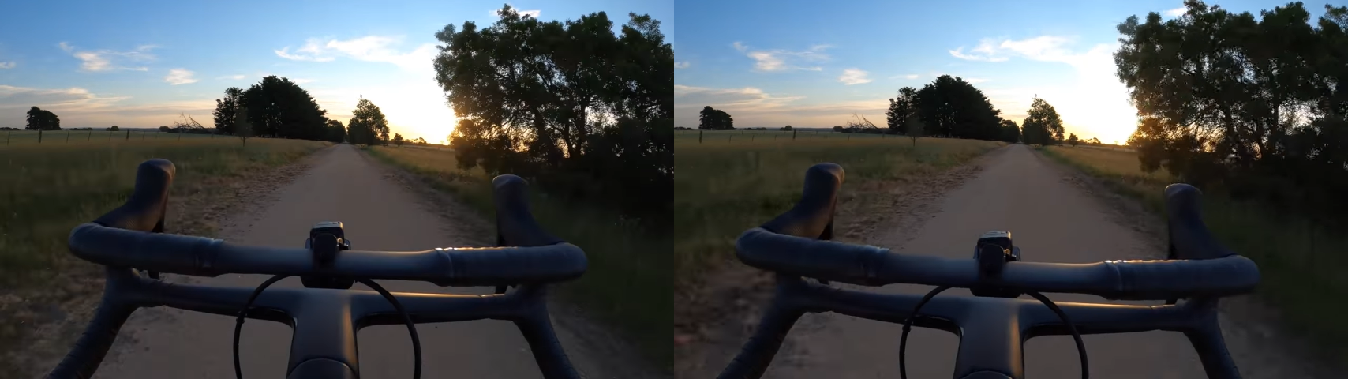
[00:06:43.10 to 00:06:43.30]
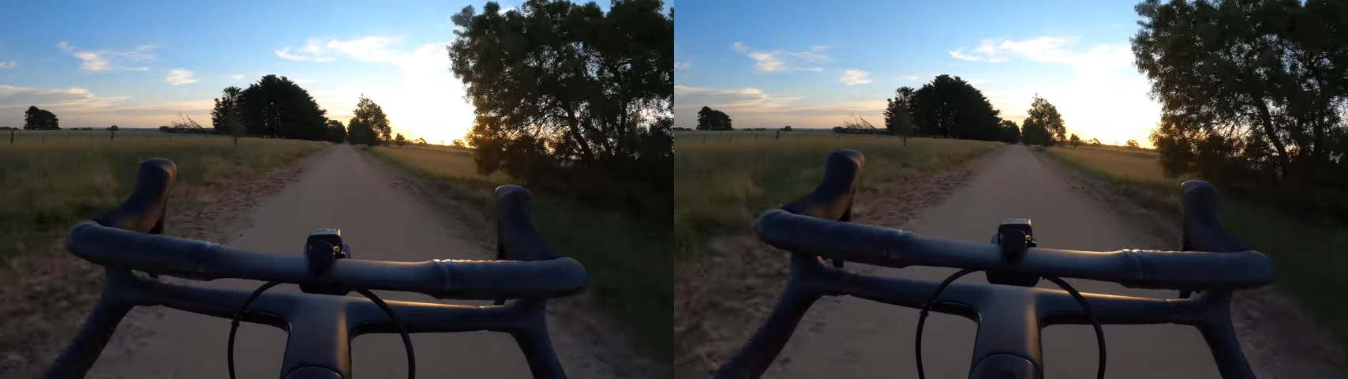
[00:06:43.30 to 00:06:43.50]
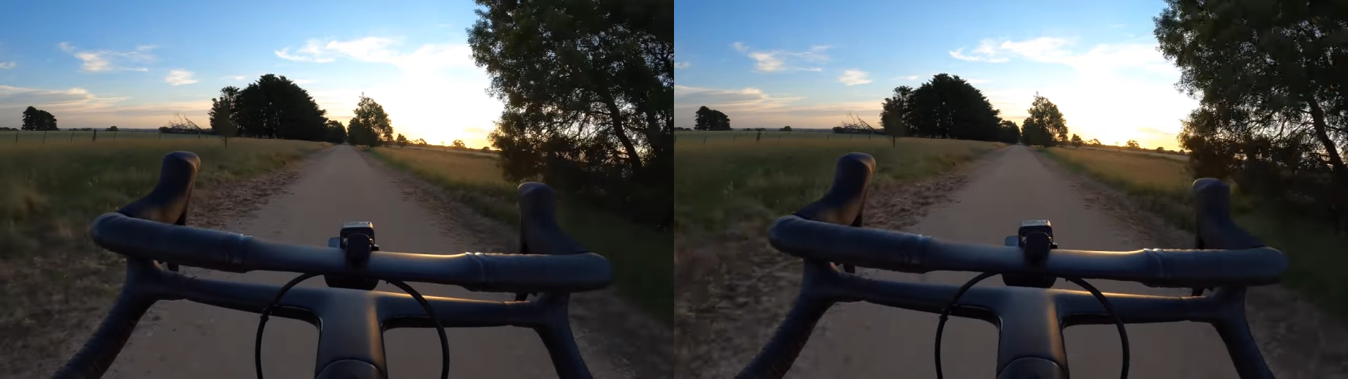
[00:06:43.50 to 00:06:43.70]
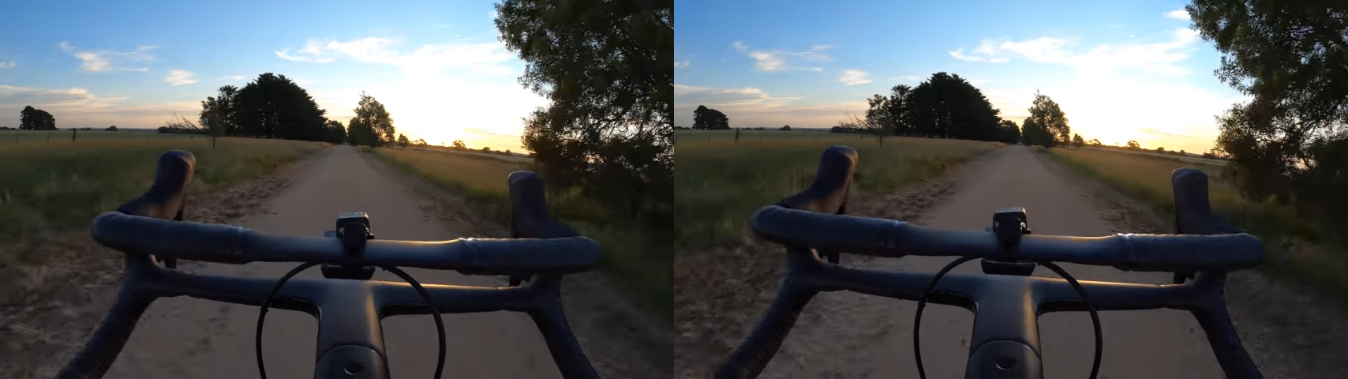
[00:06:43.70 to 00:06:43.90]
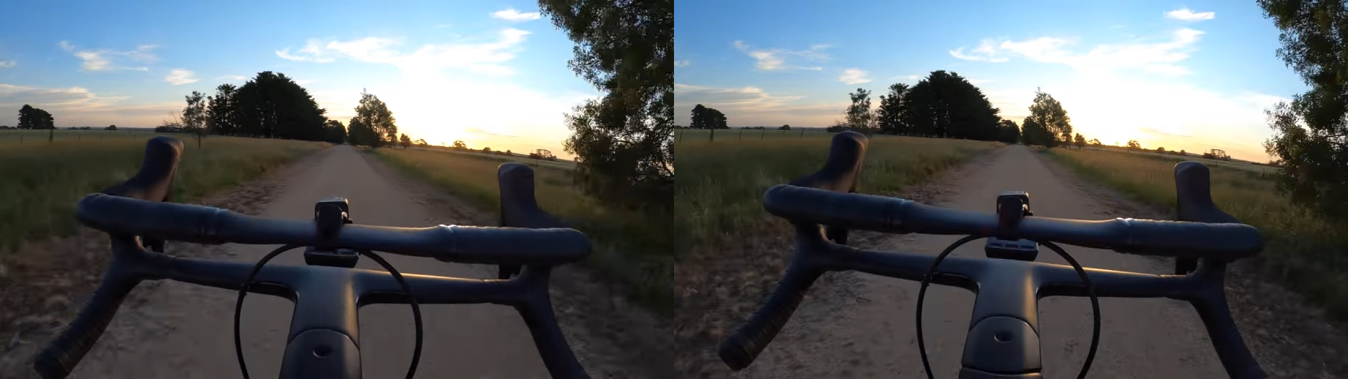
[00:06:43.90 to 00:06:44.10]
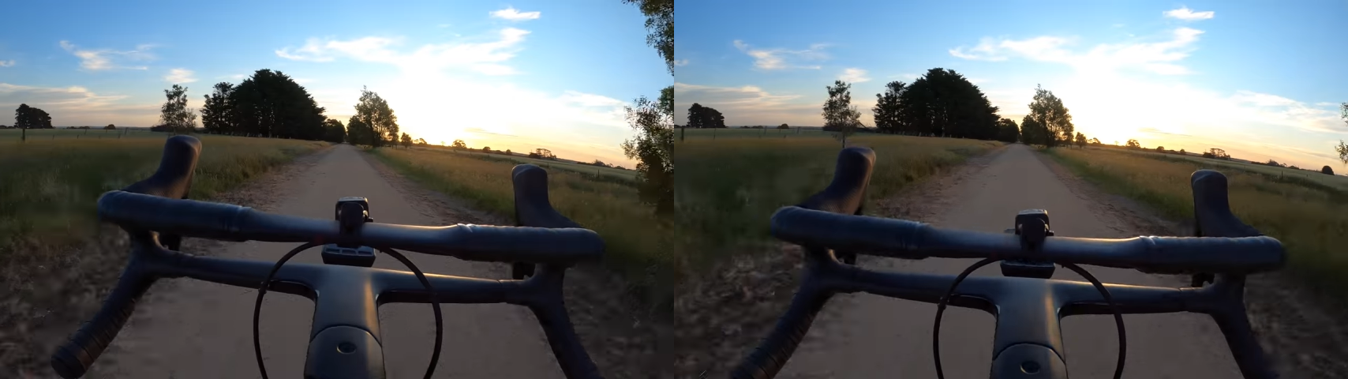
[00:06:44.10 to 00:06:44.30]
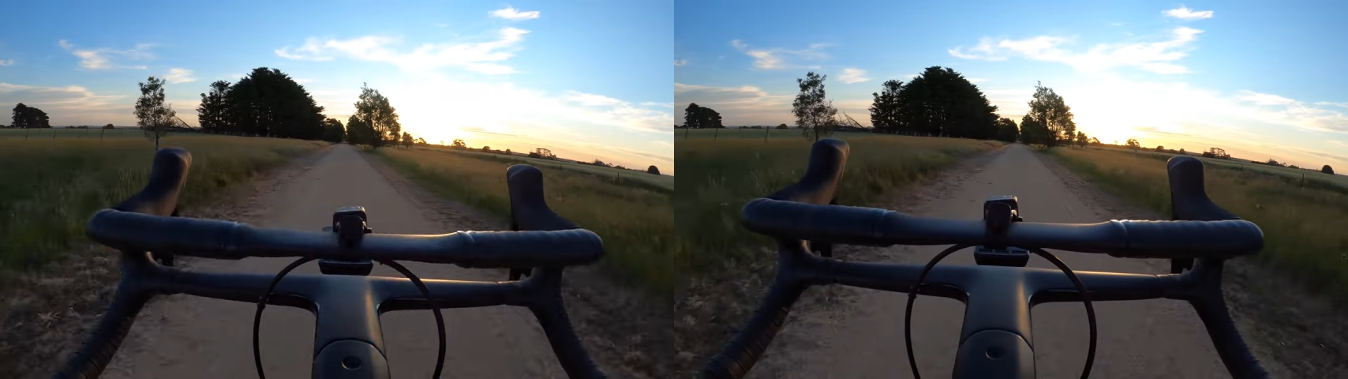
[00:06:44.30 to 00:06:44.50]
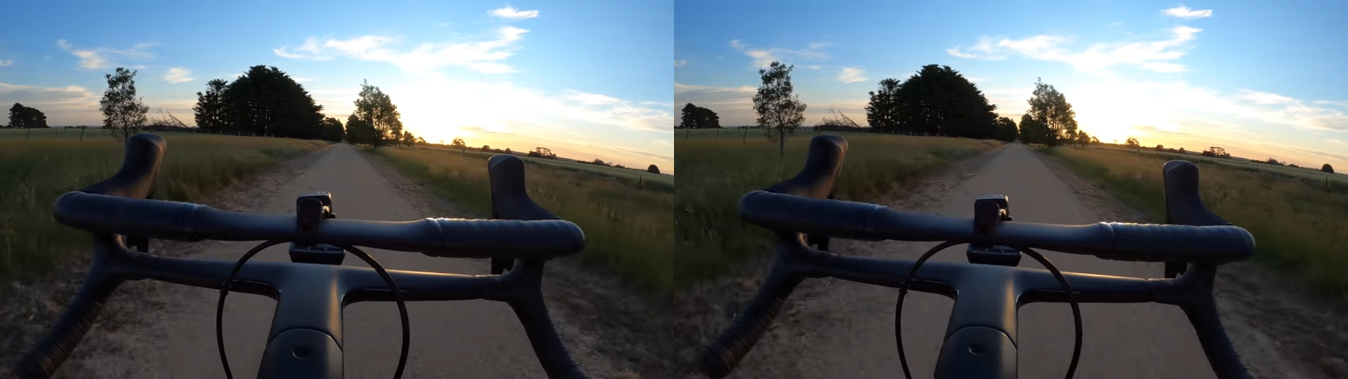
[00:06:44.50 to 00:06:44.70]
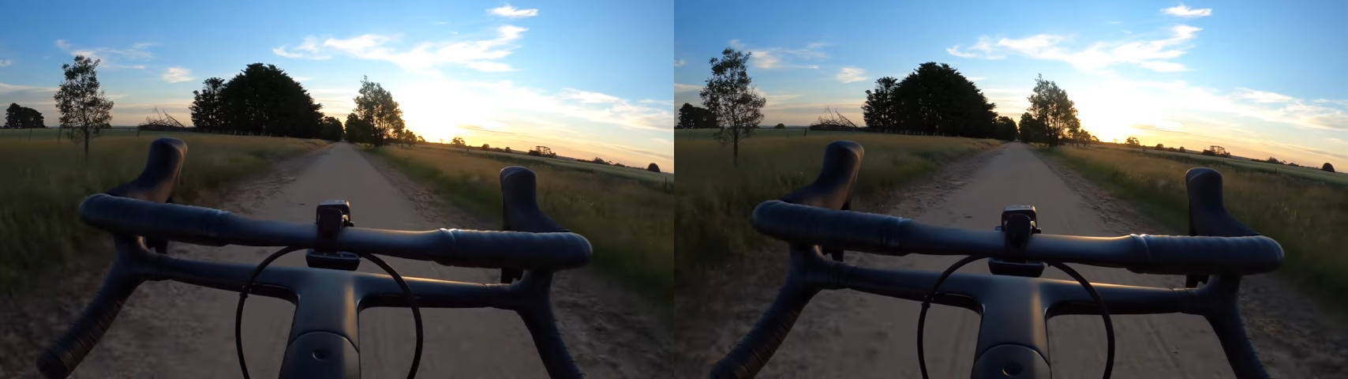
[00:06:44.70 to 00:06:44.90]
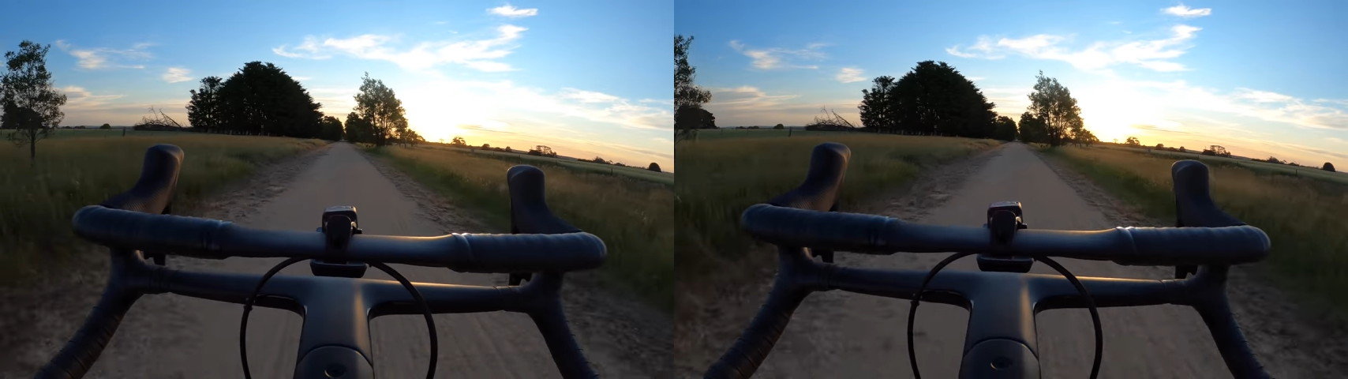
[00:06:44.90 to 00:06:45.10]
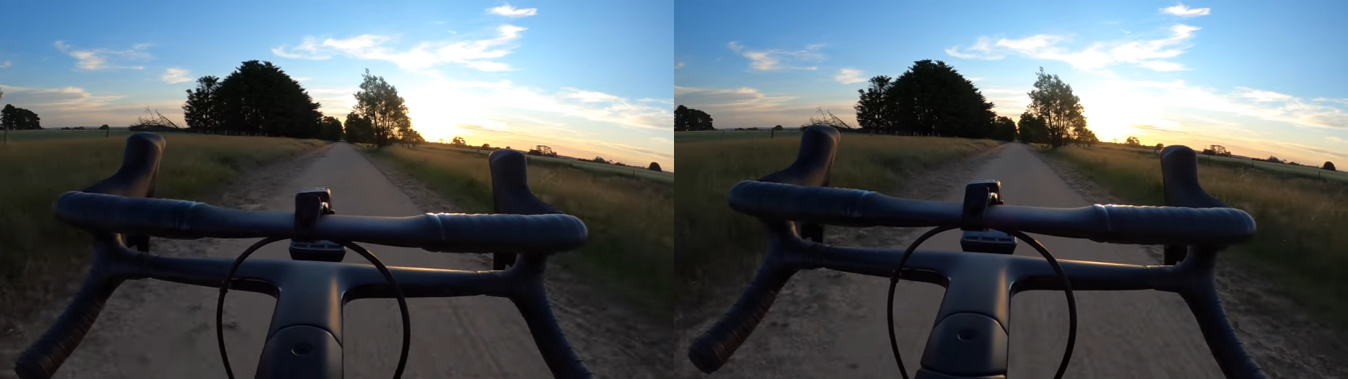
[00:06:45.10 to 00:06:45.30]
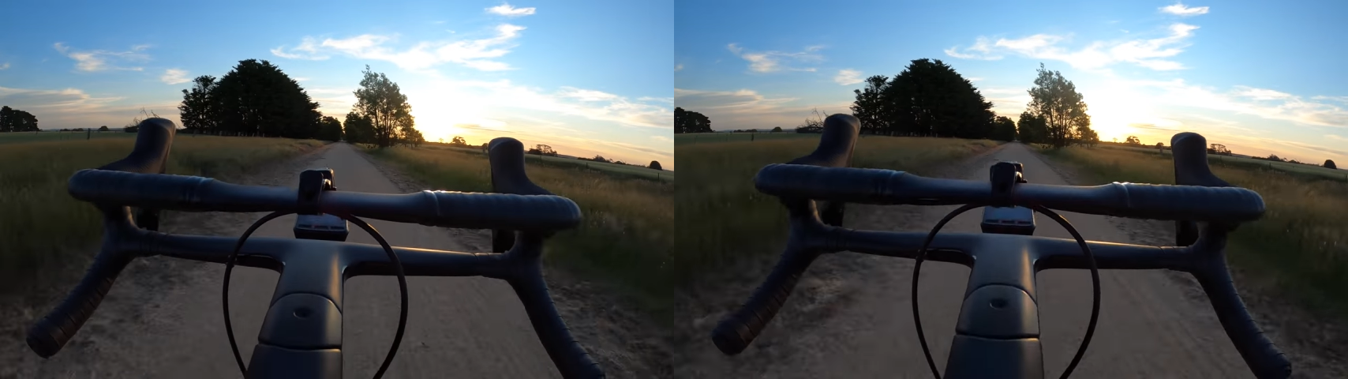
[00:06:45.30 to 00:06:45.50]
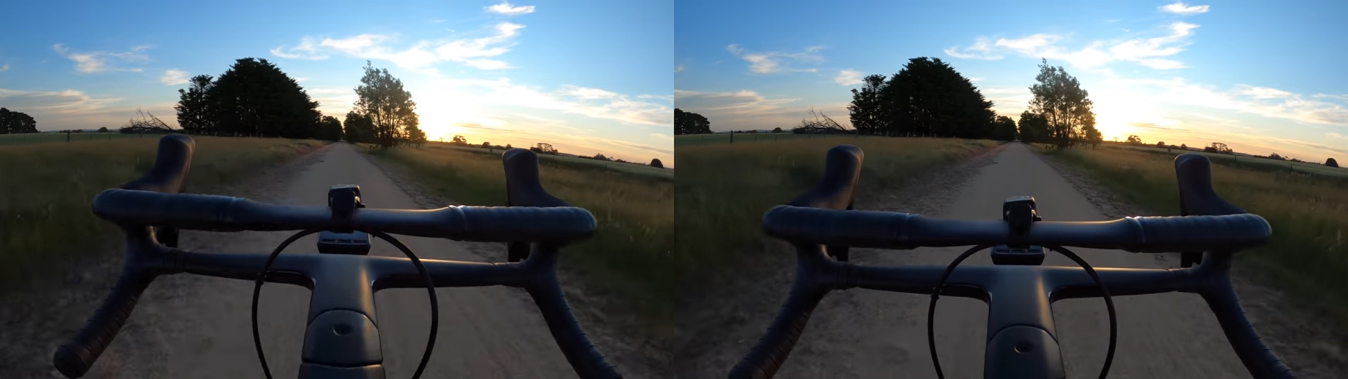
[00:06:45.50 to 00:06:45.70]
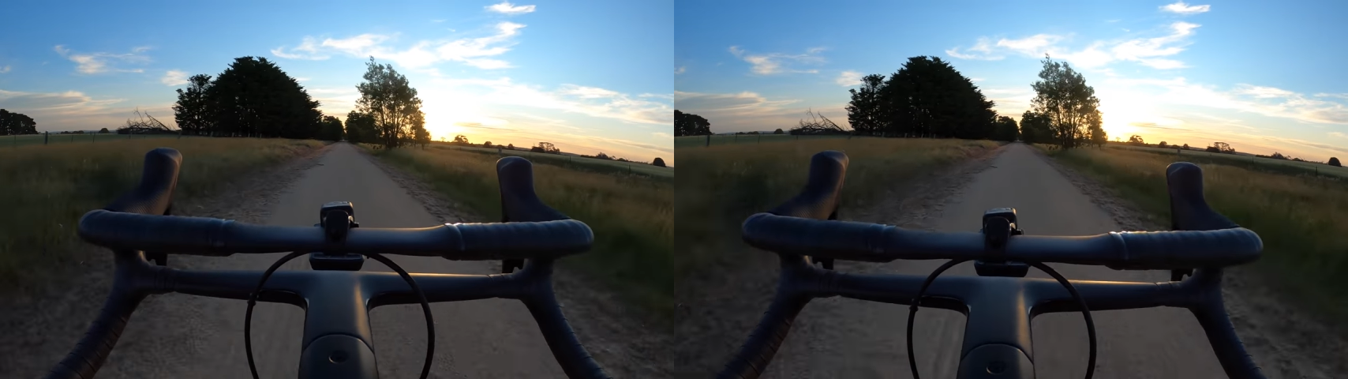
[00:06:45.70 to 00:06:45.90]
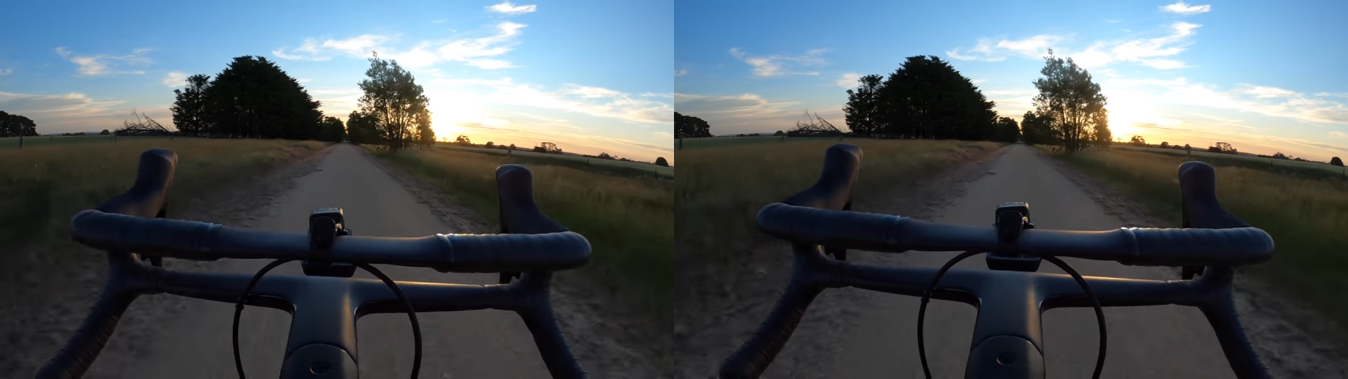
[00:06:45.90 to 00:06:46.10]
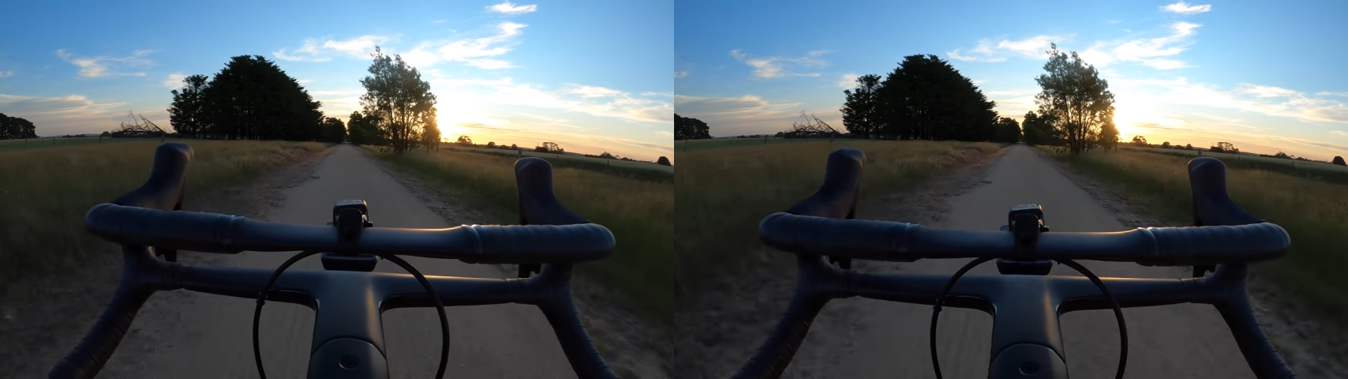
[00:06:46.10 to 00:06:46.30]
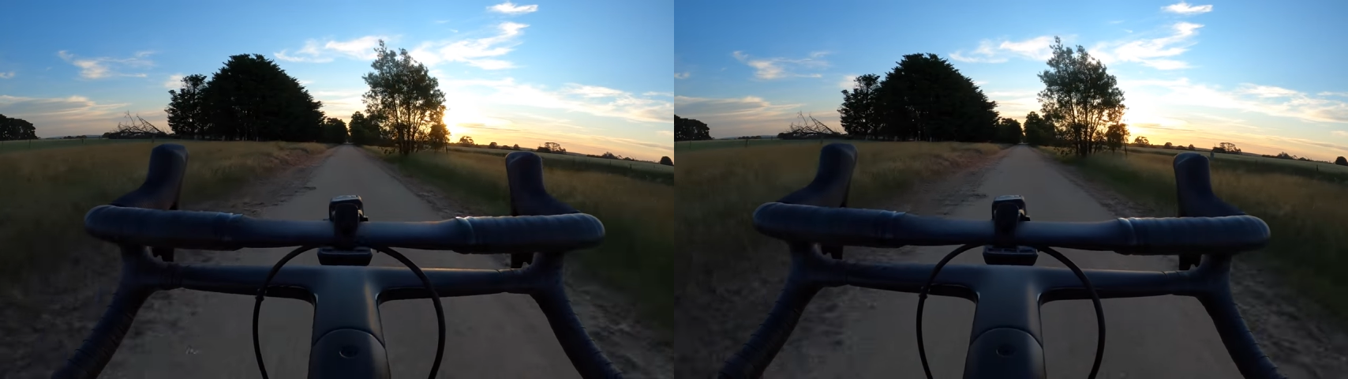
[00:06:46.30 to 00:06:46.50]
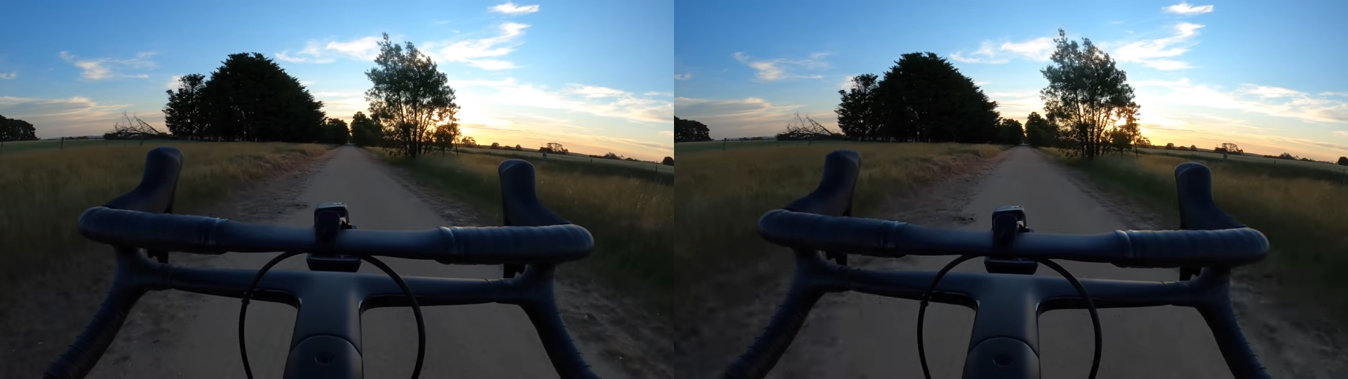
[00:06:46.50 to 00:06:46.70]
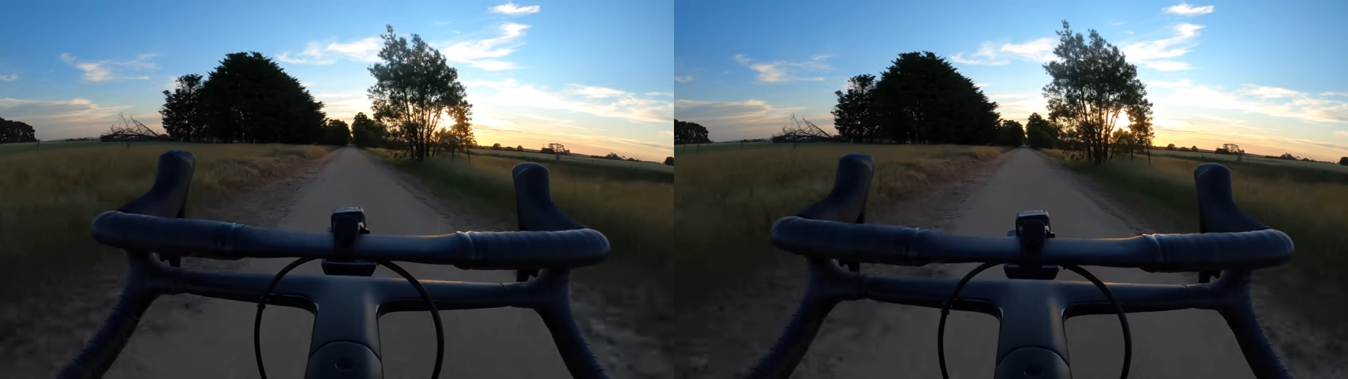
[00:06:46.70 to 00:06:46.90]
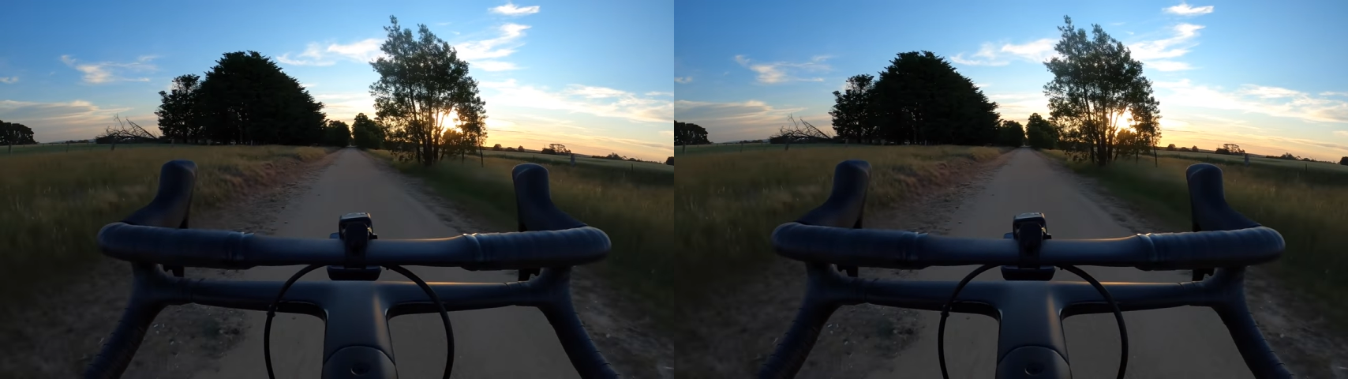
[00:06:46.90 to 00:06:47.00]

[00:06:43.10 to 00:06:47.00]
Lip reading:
(no speaker visible)